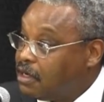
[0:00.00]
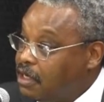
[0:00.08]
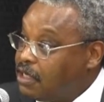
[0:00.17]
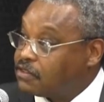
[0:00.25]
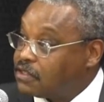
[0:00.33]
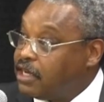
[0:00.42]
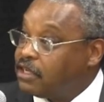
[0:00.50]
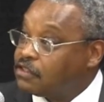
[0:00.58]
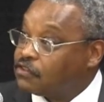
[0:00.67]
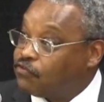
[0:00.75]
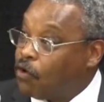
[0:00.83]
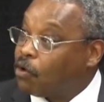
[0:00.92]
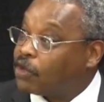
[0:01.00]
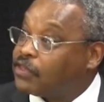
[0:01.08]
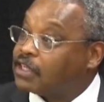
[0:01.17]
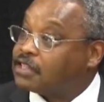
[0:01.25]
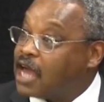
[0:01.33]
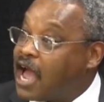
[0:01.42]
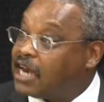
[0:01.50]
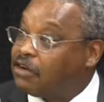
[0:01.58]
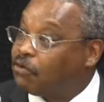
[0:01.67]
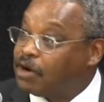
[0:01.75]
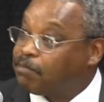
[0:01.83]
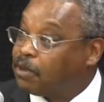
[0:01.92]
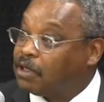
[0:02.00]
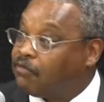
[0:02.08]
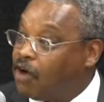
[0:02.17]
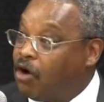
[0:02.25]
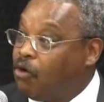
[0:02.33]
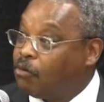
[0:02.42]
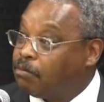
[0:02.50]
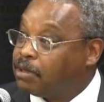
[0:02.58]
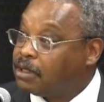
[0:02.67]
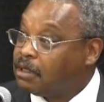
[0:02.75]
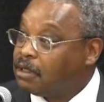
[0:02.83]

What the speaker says: he sends forth a tiny ripple of hope